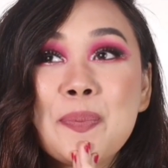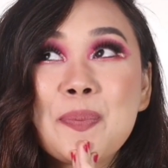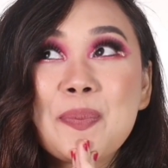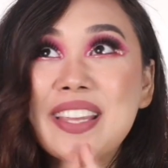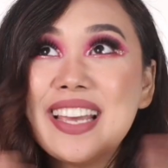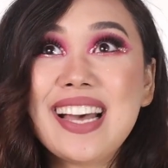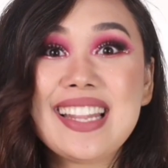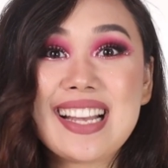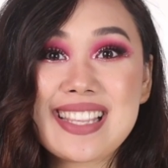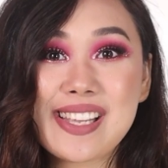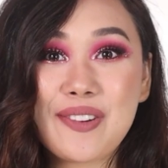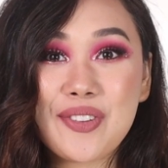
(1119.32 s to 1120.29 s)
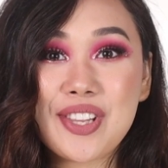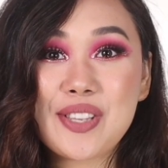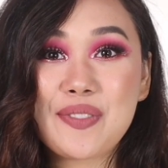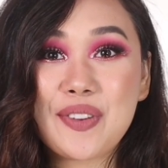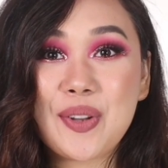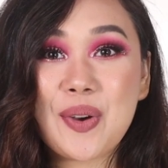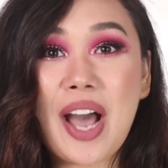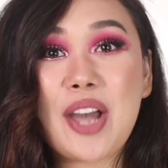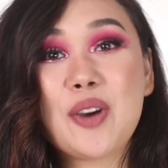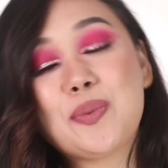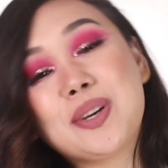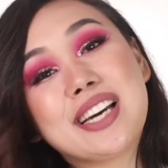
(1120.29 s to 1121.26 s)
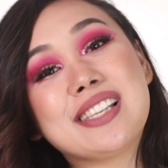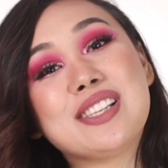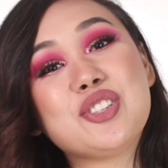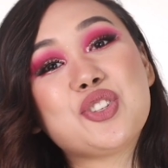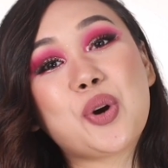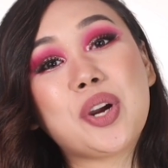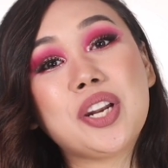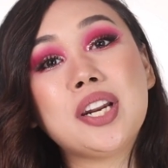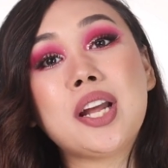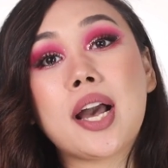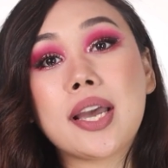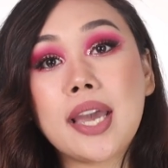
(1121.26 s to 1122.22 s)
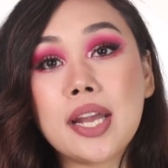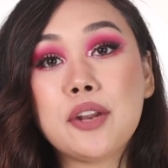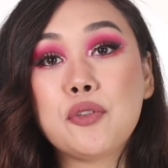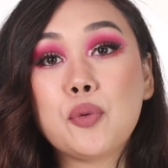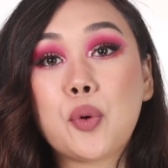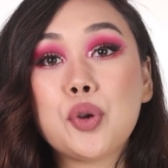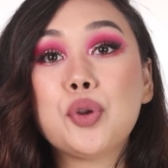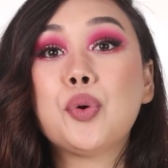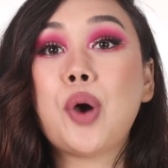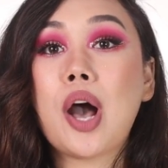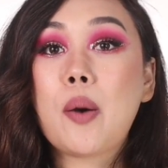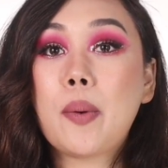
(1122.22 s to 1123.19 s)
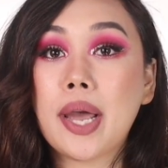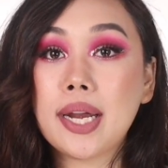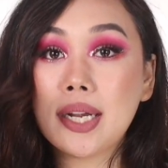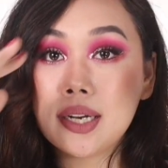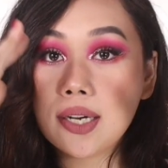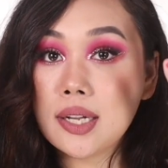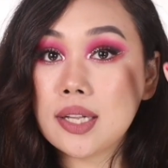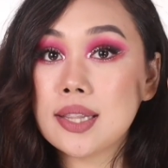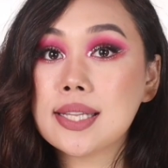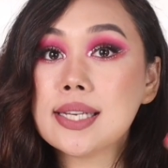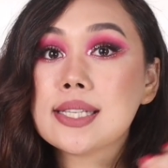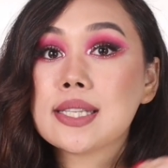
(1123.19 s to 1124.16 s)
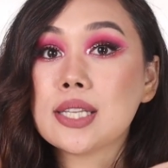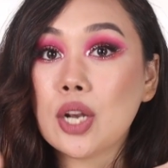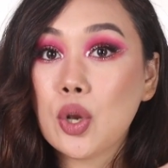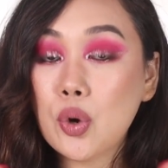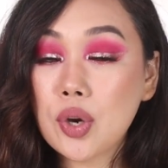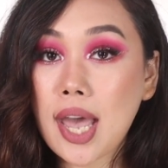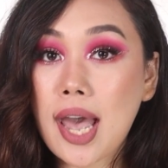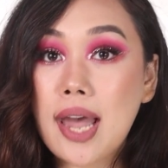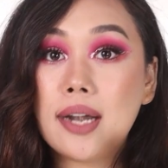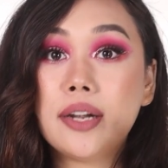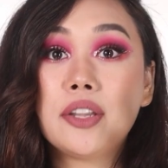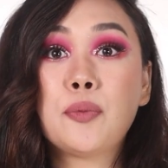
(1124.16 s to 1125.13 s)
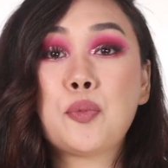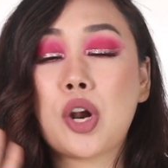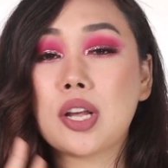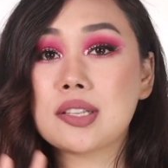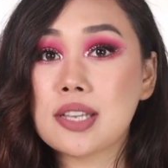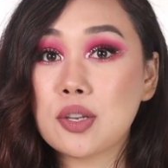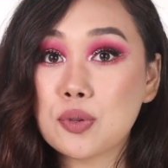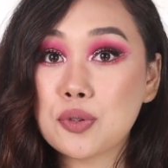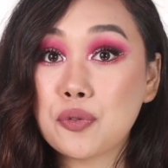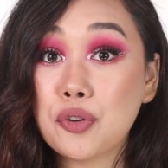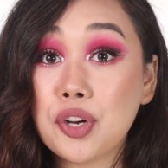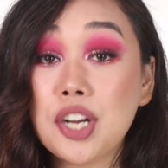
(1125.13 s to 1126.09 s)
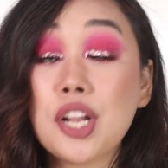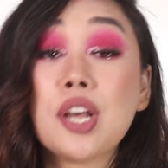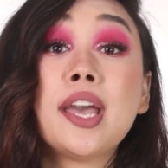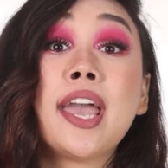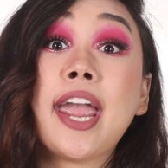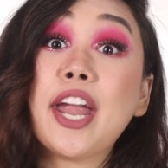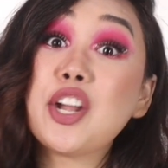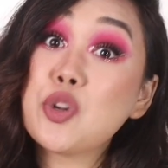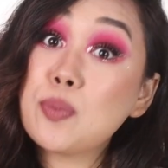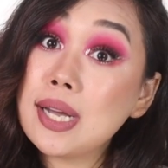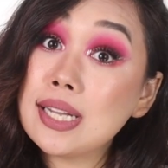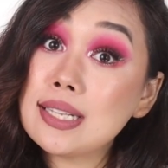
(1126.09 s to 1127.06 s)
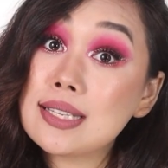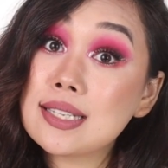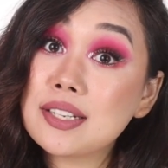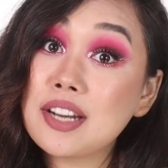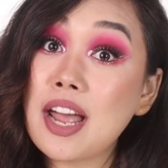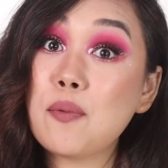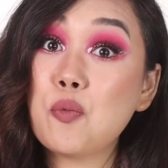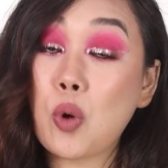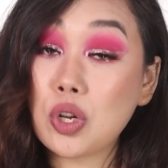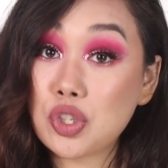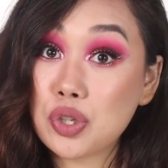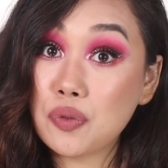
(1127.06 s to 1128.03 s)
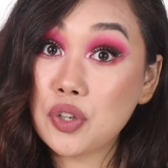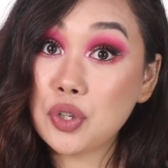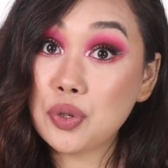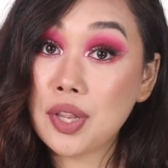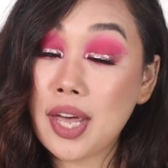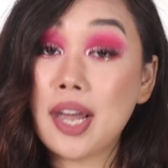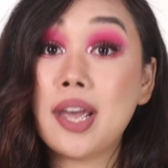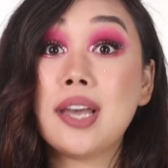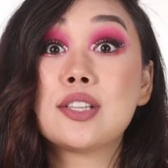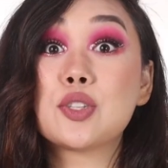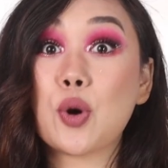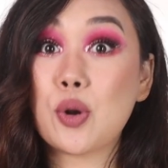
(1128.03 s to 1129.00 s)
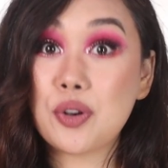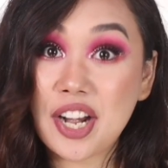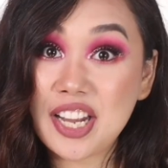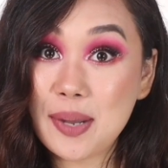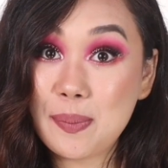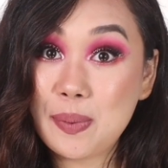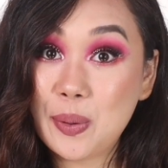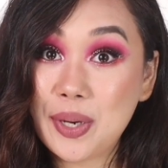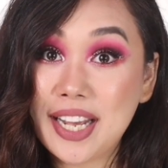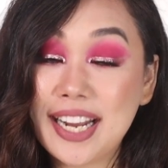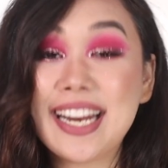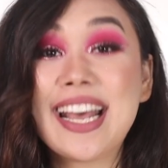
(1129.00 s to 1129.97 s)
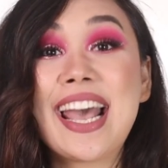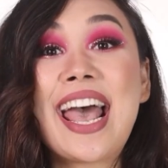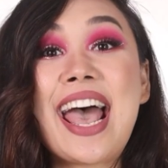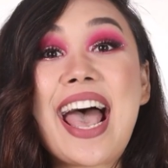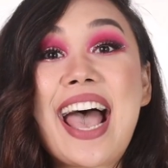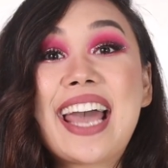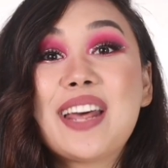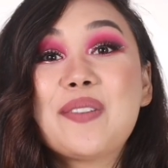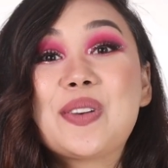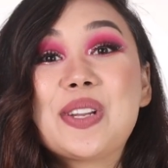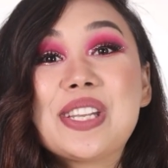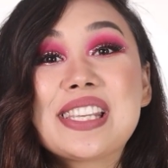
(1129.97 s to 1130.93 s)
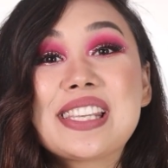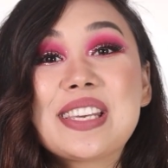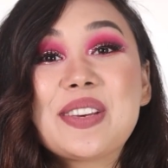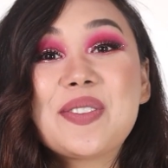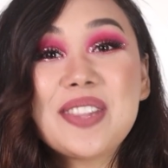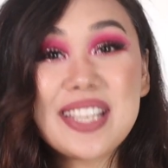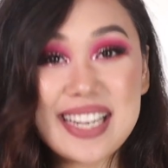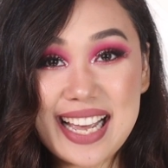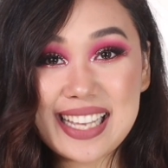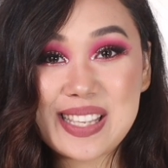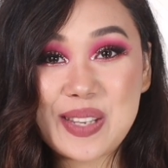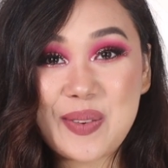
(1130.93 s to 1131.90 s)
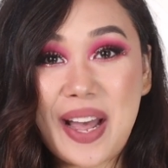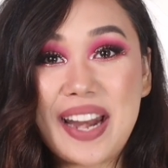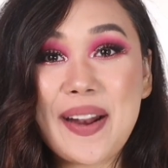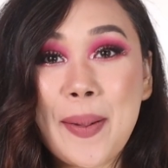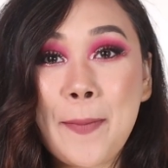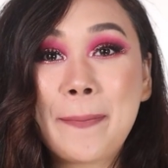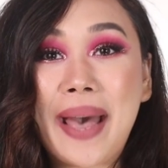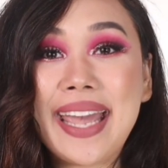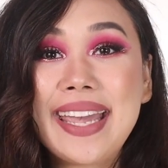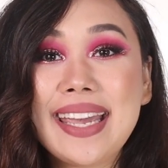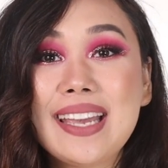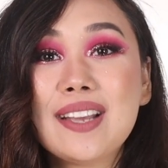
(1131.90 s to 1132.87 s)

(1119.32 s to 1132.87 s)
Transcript: yeah, that's it for this video. I hope you guys enjoyed it. Again, if you want to know how I did this look and the products I used for it, head to my Instagram, watch the video there. It's already uploaded, and I'm gonna see you in the next one. Bye.